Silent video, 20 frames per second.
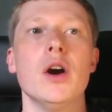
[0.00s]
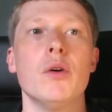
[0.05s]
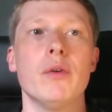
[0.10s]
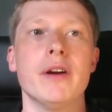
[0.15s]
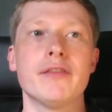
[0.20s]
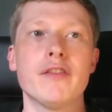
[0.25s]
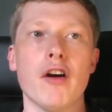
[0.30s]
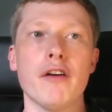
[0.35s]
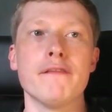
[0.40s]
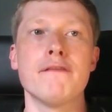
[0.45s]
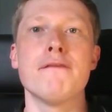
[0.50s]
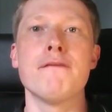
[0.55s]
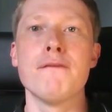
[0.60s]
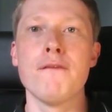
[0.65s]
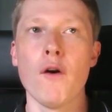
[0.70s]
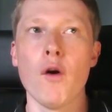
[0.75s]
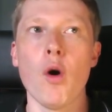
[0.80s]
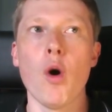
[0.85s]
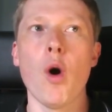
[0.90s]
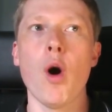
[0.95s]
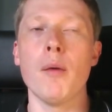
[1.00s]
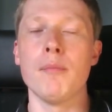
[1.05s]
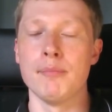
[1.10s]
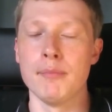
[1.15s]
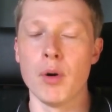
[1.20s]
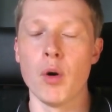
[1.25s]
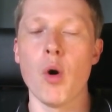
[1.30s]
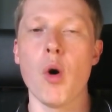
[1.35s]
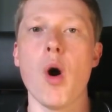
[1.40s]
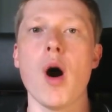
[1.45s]
We've got 4
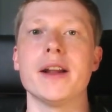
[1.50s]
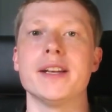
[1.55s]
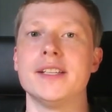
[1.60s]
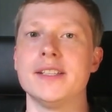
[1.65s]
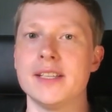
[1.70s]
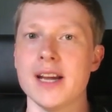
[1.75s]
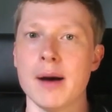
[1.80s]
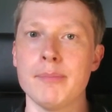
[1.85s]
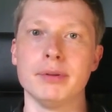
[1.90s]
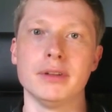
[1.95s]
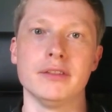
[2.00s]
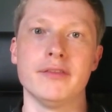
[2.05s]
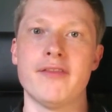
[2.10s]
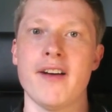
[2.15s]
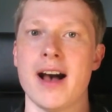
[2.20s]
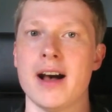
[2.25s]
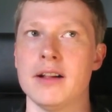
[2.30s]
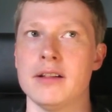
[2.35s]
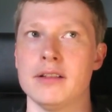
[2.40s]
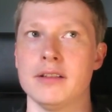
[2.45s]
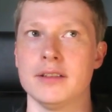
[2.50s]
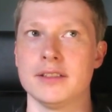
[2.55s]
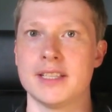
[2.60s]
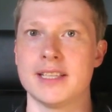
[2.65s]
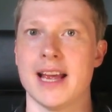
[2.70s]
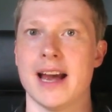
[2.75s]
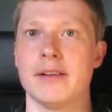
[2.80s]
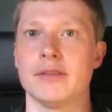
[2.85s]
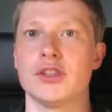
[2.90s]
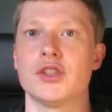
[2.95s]
more double vowel
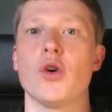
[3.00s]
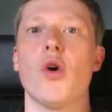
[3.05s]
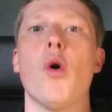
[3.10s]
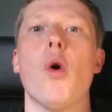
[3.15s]
sounds,